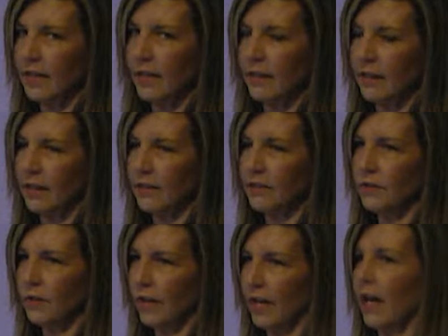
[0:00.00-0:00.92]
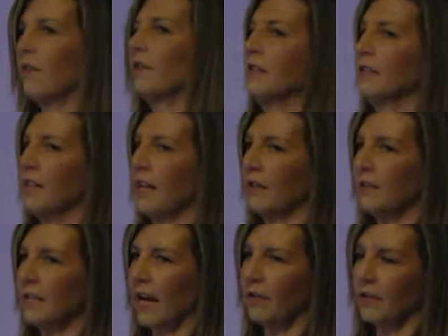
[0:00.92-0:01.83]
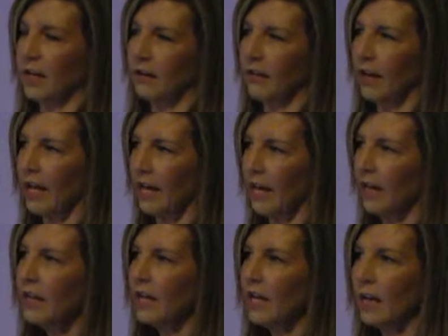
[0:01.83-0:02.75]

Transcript: in the history of the state of South Carolina.